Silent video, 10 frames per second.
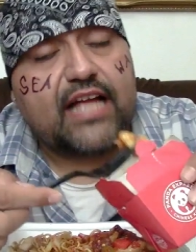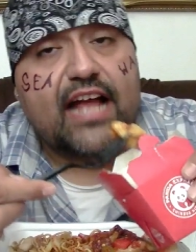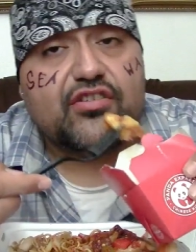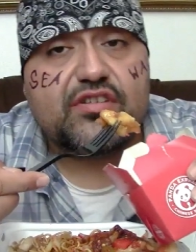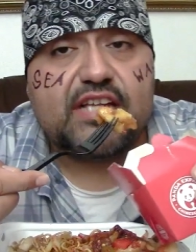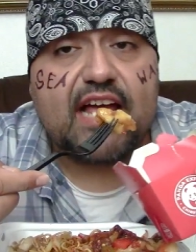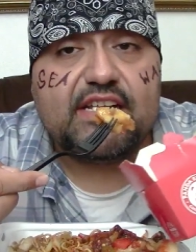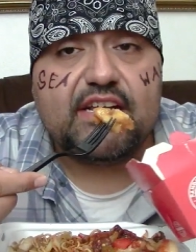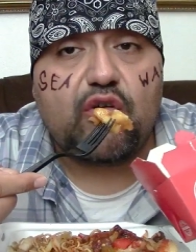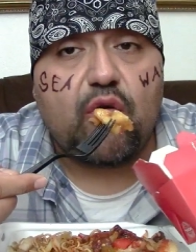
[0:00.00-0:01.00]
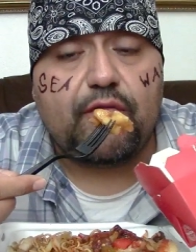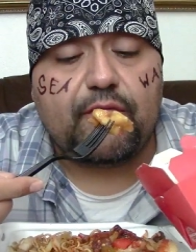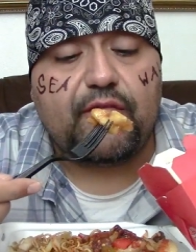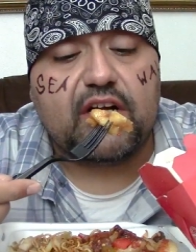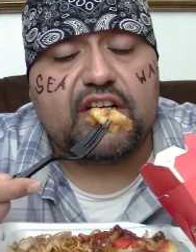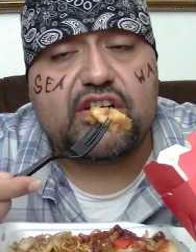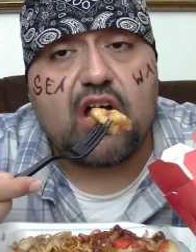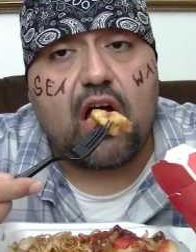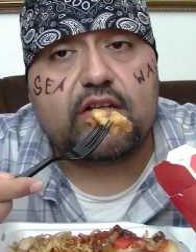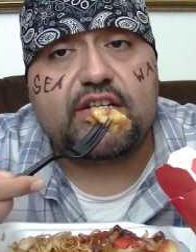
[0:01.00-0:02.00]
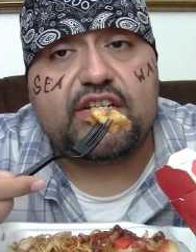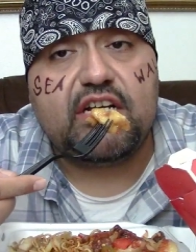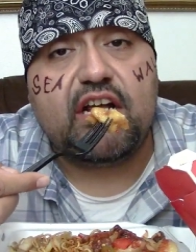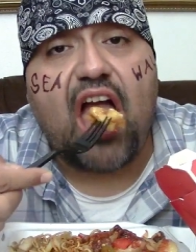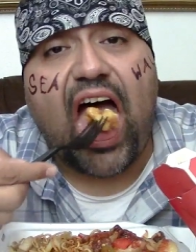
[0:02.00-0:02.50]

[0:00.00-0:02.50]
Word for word: exercising, going for fucking jogs and shit,